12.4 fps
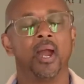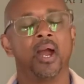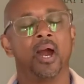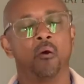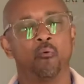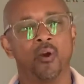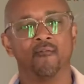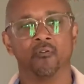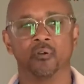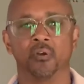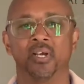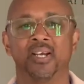
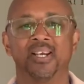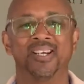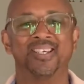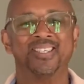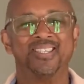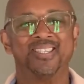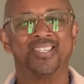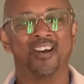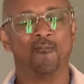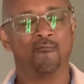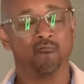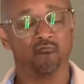However,
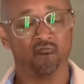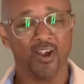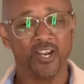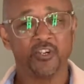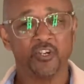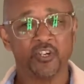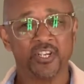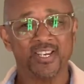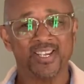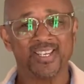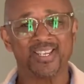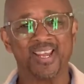
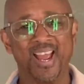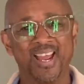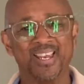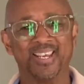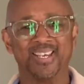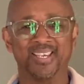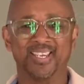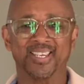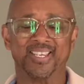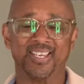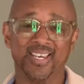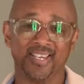self-righteousness and
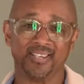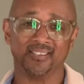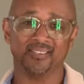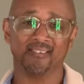conceit